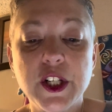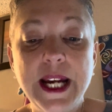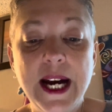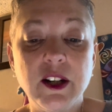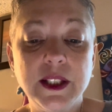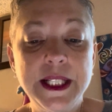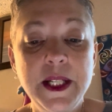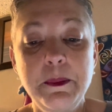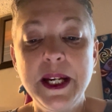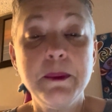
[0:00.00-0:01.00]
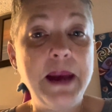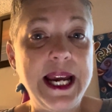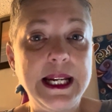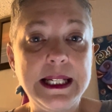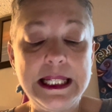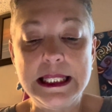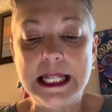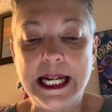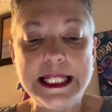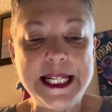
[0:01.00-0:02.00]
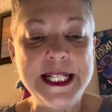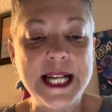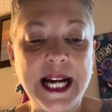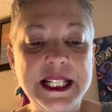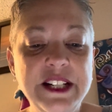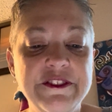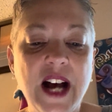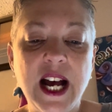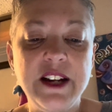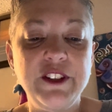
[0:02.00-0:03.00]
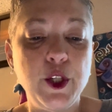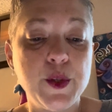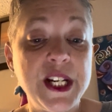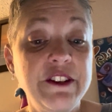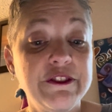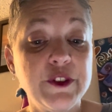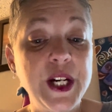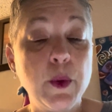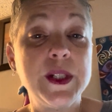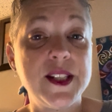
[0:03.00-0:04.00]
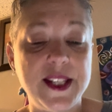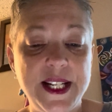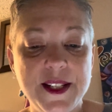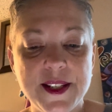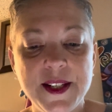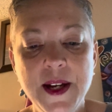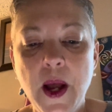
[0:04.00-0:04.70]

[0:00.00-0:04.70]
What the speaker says: Carolyn McMakin in 1995 using frequencies